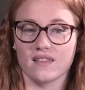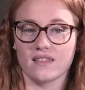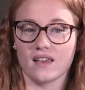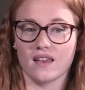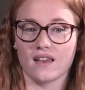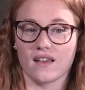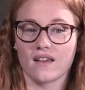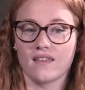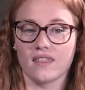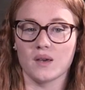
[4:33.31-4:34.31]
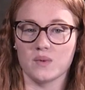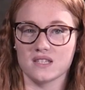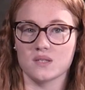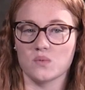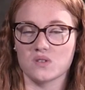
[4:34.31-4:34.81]
the thing that
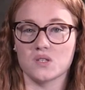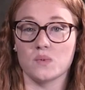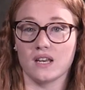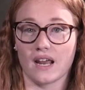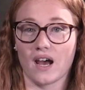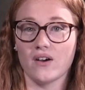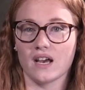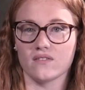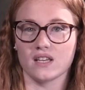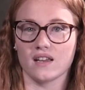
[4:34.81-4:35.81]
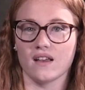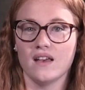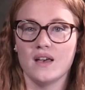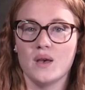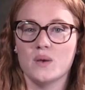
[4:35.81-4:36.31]
means the most to me now, having
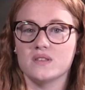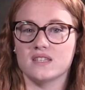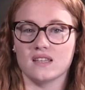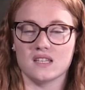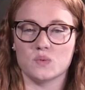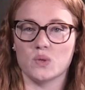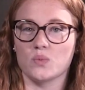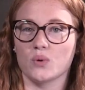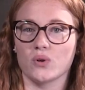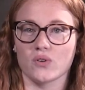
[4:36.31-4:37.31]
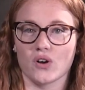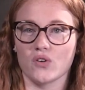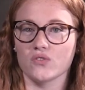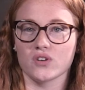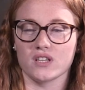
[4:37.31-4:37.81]
seen these people
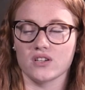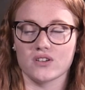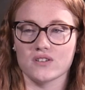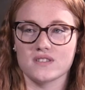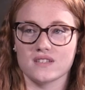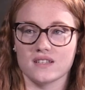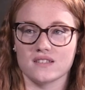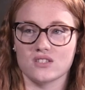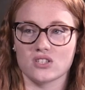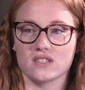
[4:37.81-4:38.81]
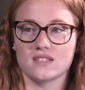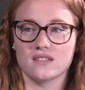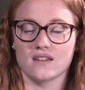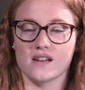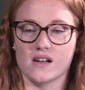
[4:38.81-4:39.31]
grow for years, is
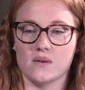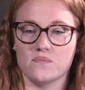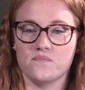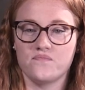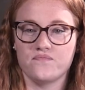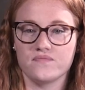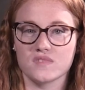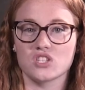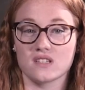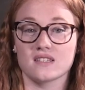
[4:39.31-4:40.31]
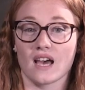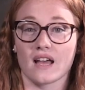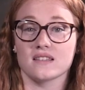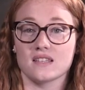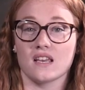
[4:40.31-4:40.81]
just um, just
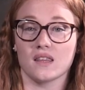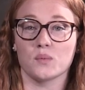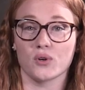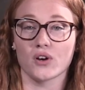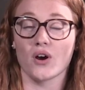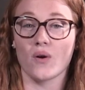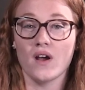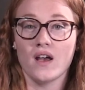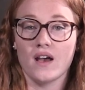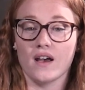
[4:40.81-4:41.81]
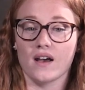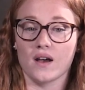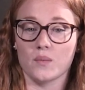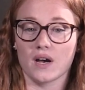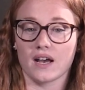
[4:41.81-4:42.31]
that, seeing them grow.
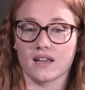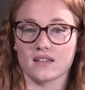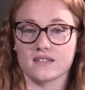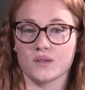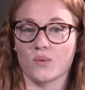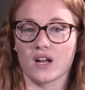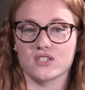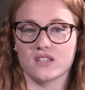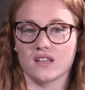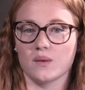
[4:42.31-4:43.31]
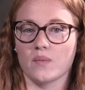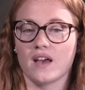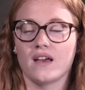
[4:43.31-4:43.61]
Um, I get to watch them